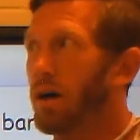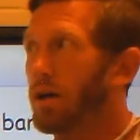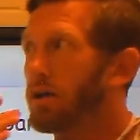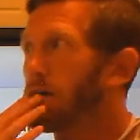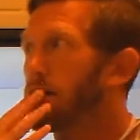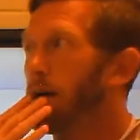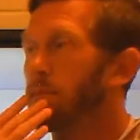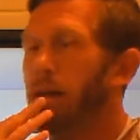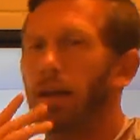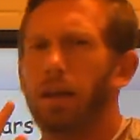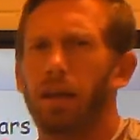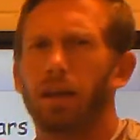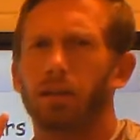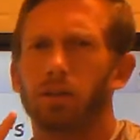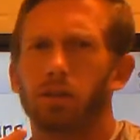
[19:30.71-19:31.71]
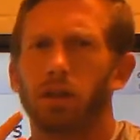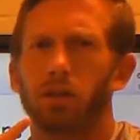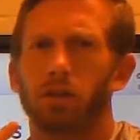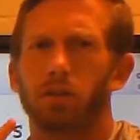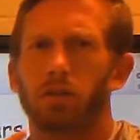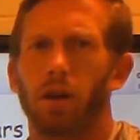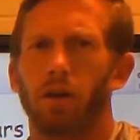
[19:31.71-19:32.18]
I'm not an English
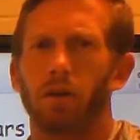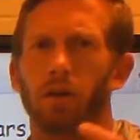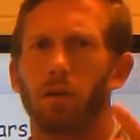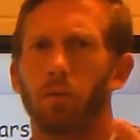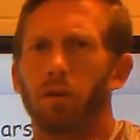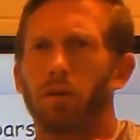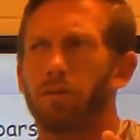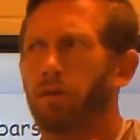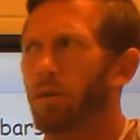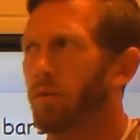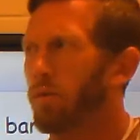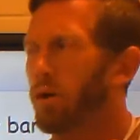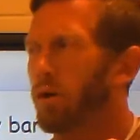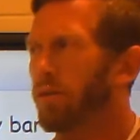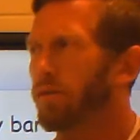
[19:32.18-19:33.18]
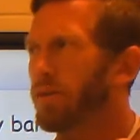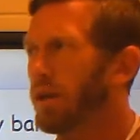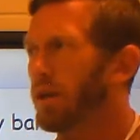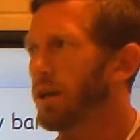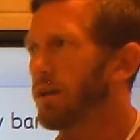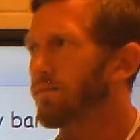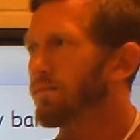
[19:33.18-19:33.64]
teacher, so I don't know the word for it, one of
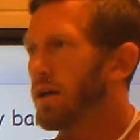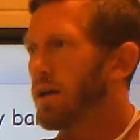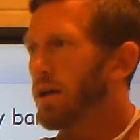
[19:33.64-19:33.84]
the